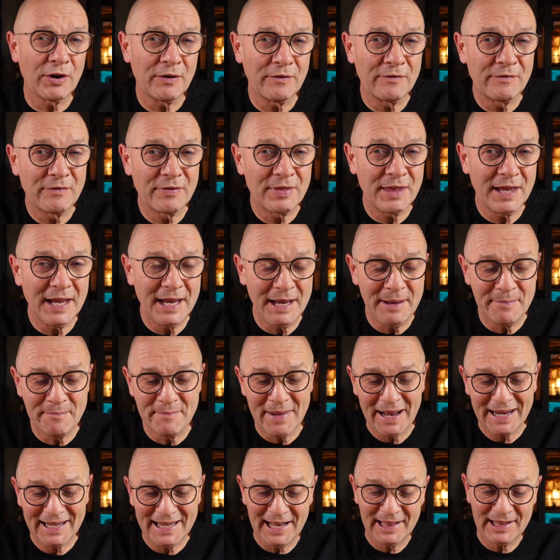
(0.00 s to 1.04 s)
of the
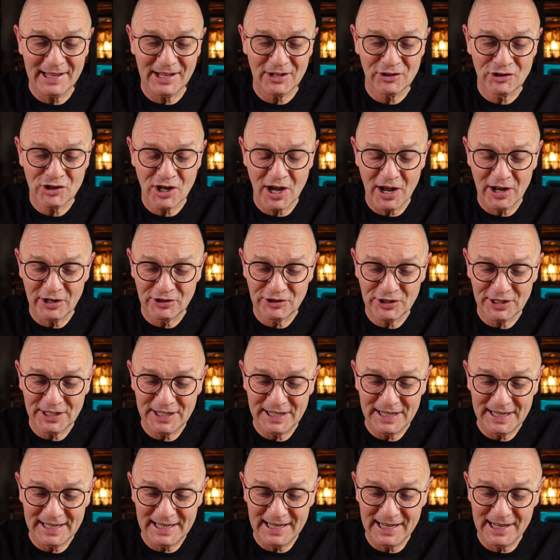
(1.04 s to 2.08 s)
magnetic
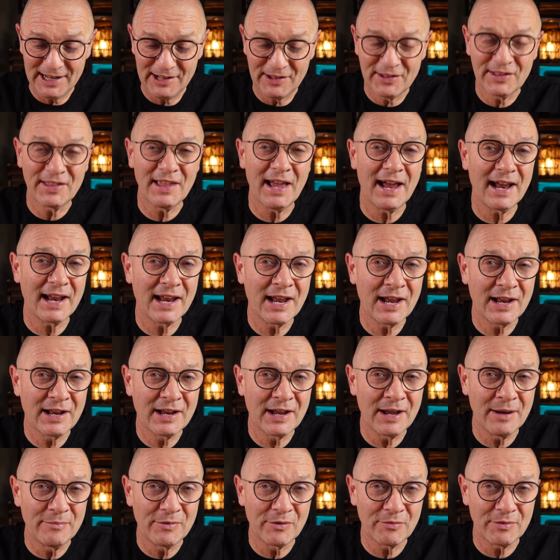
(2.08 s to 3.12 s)
charging leads that
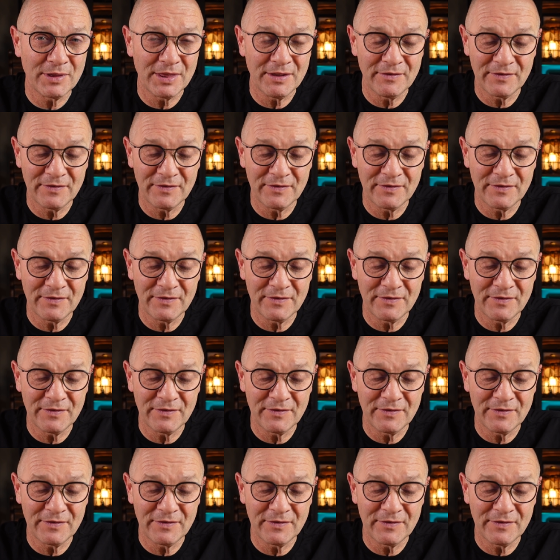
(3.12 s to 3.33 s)
comes with the